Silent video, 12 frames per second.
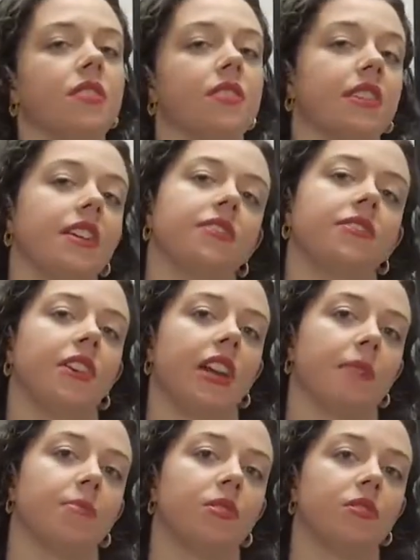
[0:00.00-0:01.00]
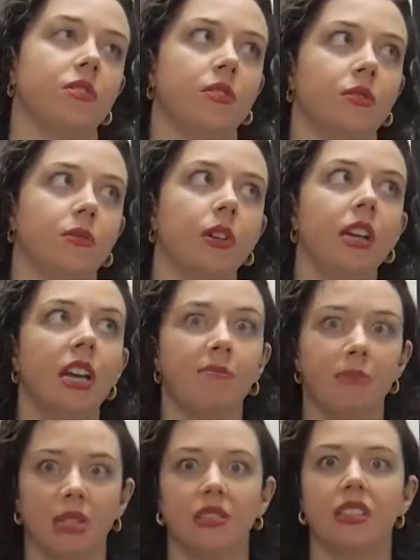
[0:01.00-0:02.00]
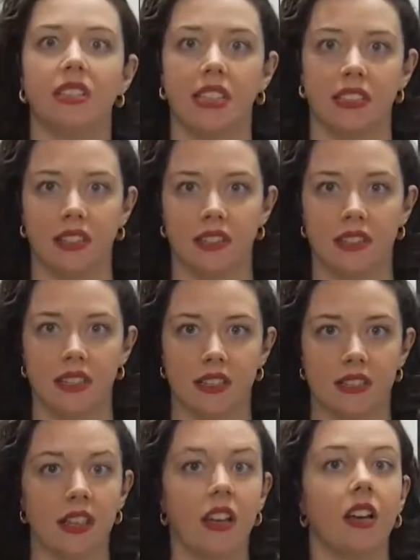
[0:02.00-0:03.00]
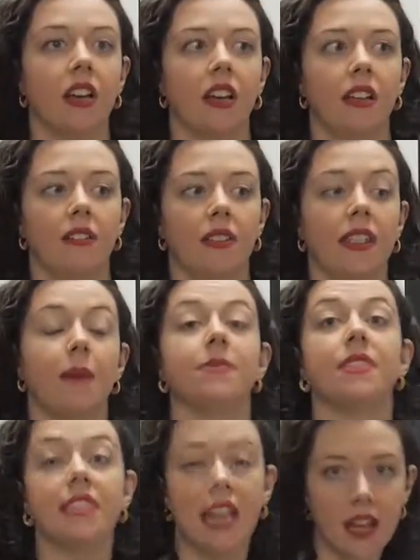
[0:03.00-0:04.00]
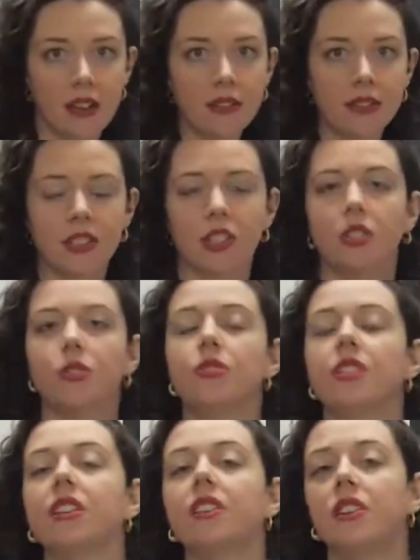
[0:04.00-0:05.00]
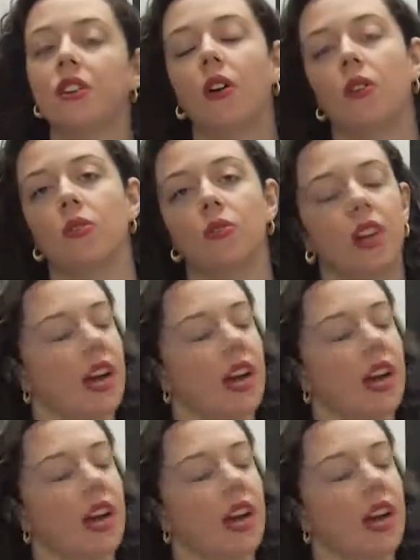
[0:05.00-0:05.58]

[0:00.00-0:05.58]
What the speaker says: to see if they're able to build the sentences themselves using their own